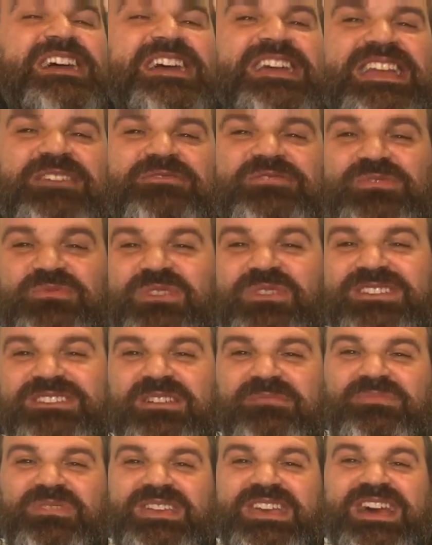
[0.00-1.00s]
It was written
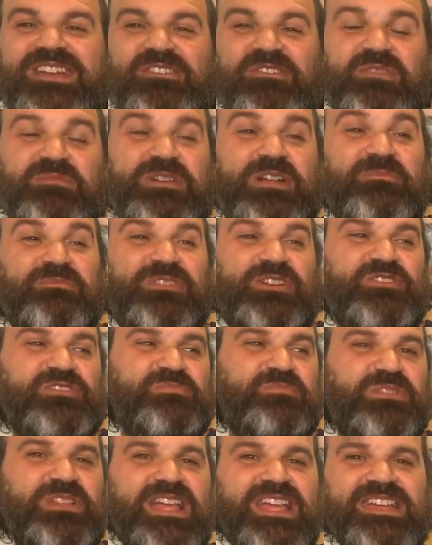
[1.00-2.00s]
on piano. The piano player is
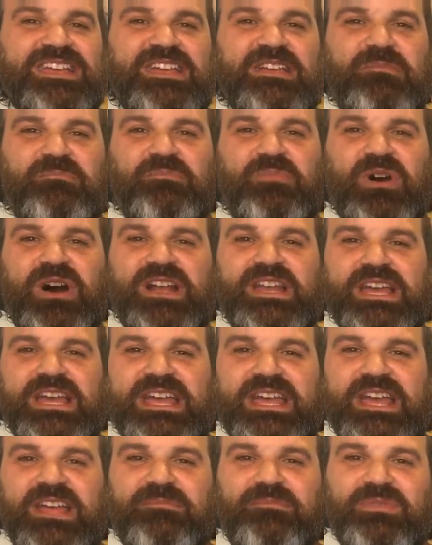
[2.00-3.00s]
playing it, but
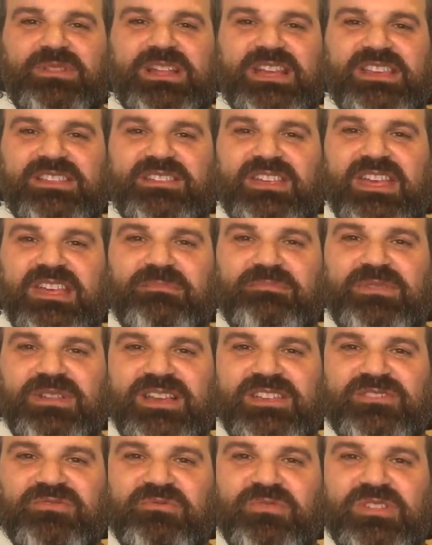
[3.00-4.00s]
it plays it
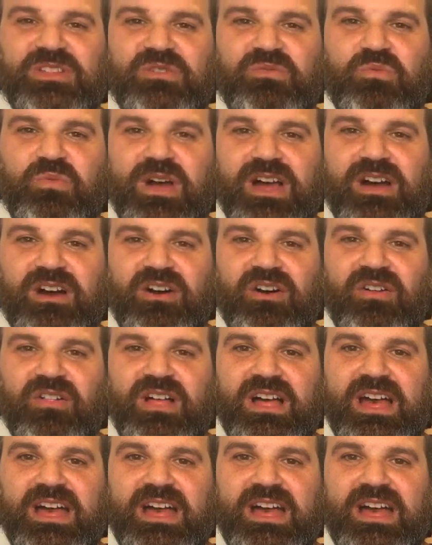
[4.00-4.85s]
plays really well.